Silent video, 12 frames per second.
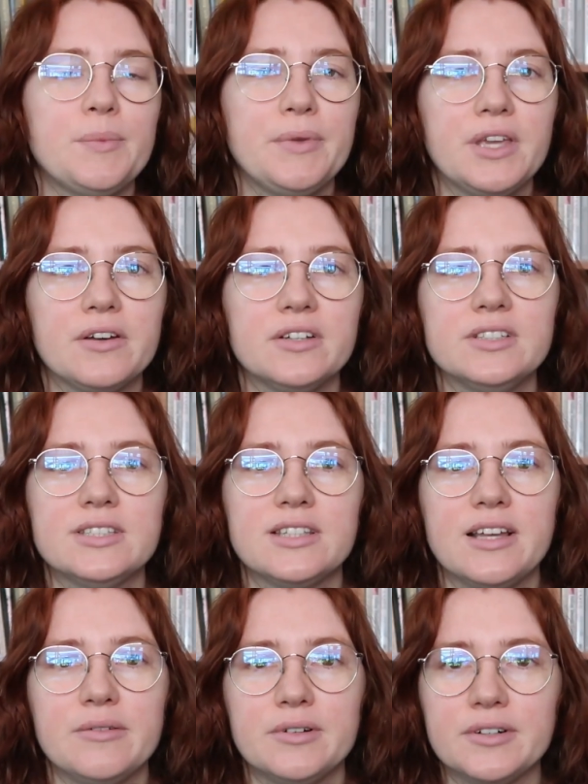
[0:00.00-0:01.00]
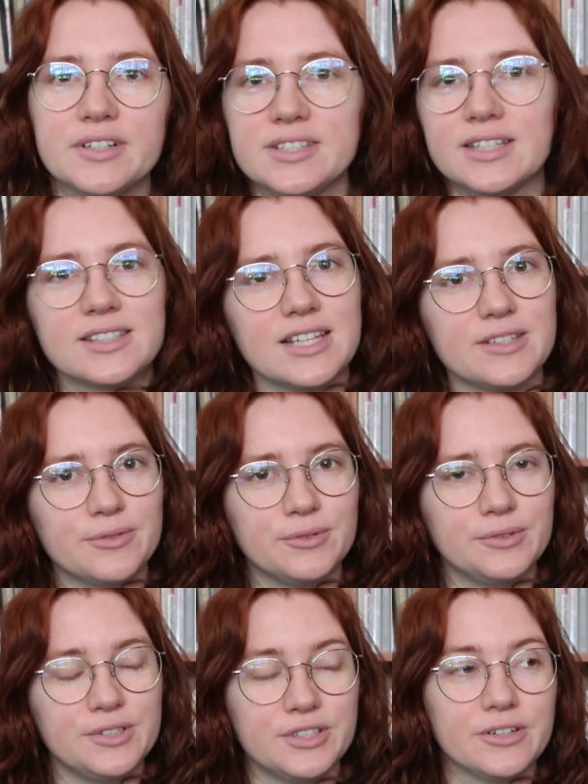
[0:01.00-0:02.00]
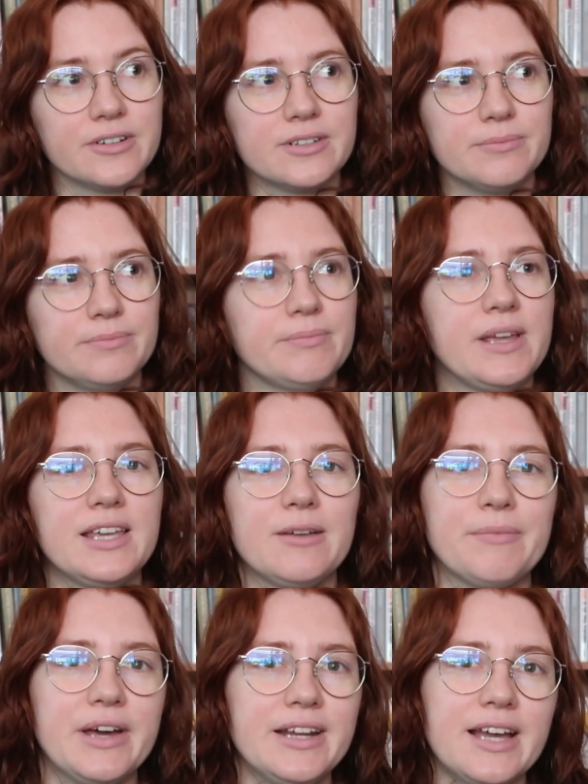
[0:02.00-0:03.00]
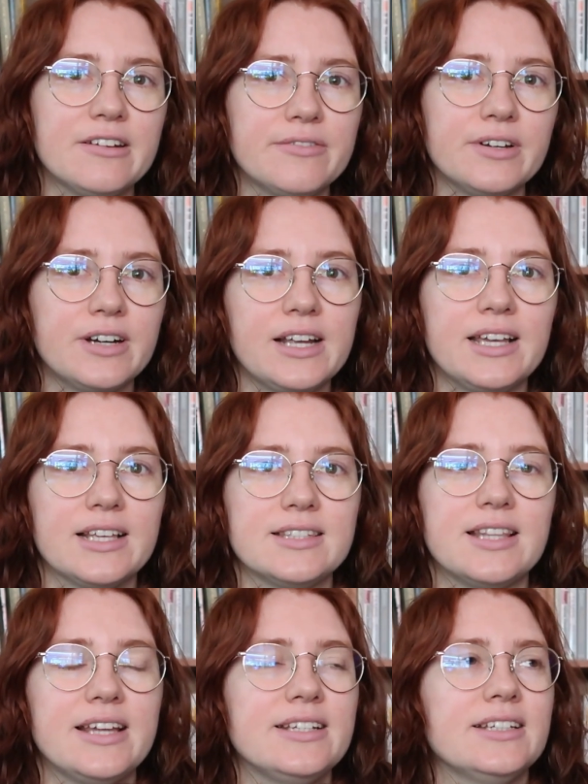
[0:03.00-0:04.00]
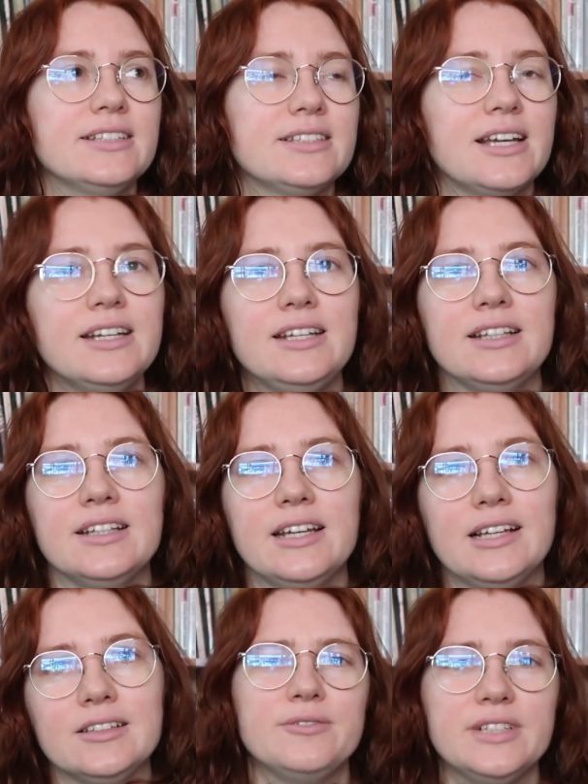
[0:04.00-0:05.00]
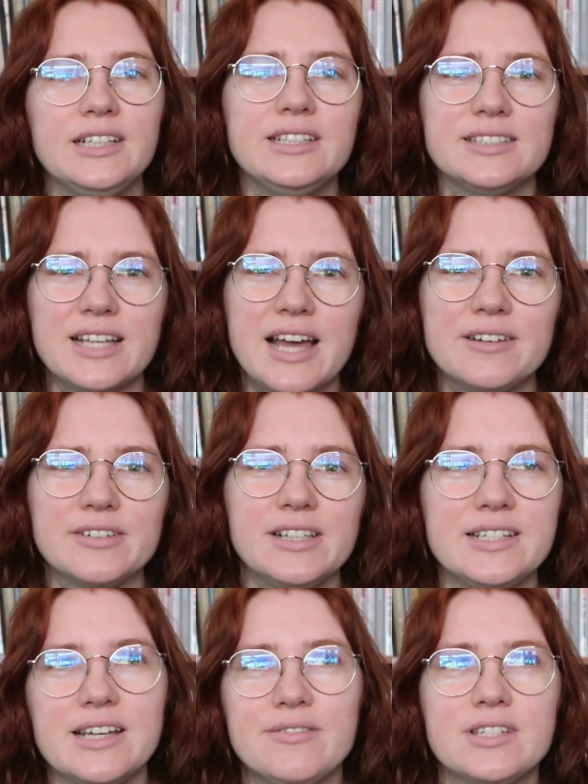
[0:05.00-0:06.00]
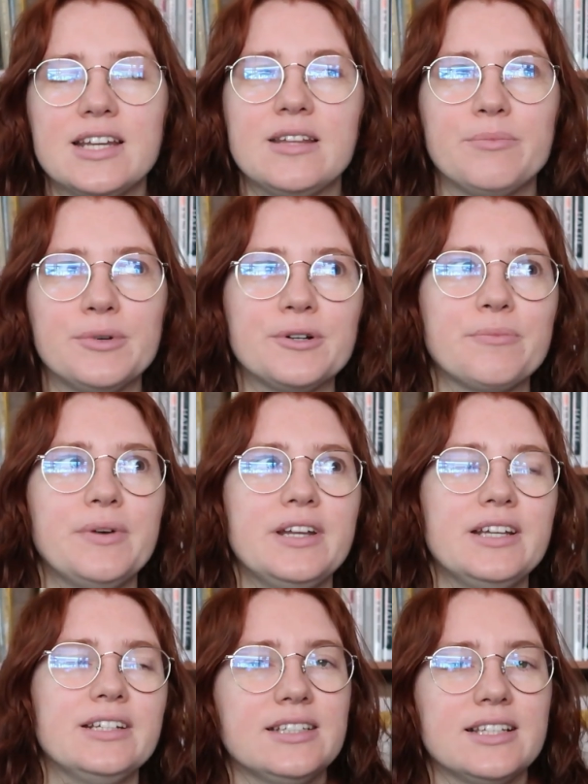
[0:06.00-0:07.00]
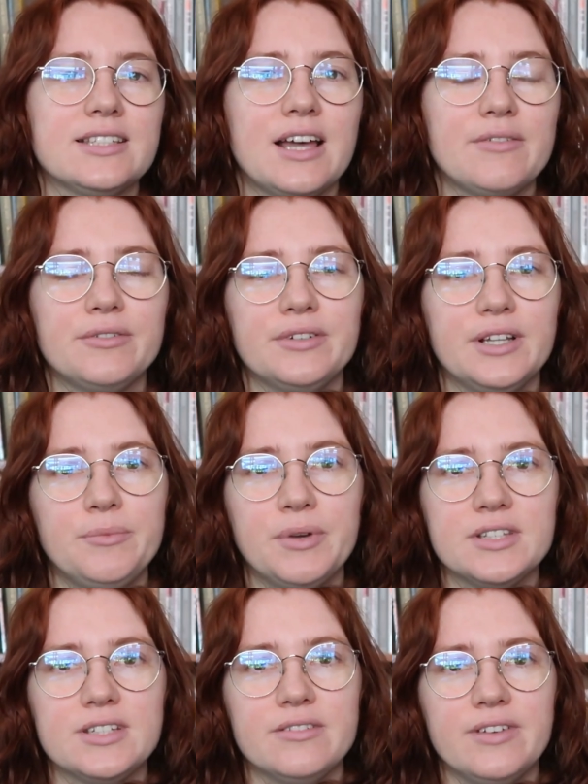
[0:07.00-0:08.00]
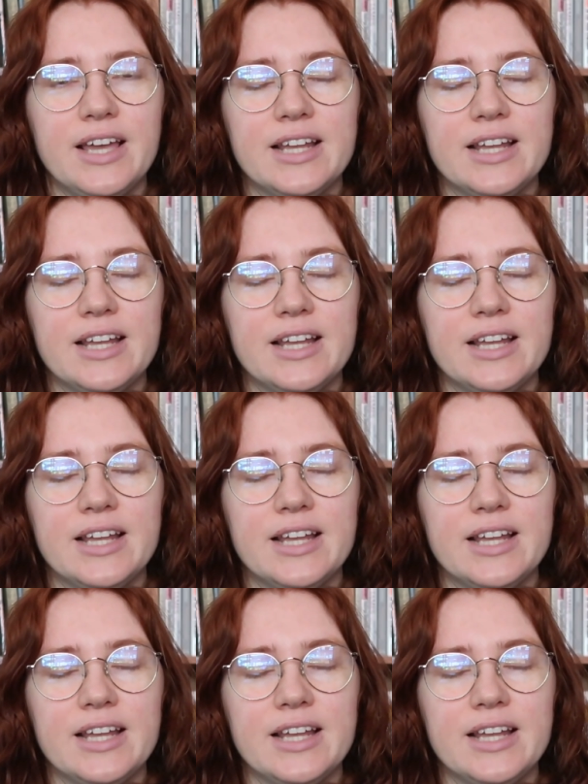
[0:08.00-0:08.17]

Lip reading: But because they were on a successful show and making money out of her, I guess they didn't say anything. It's a really sad, really devastating book, but it does have a really positive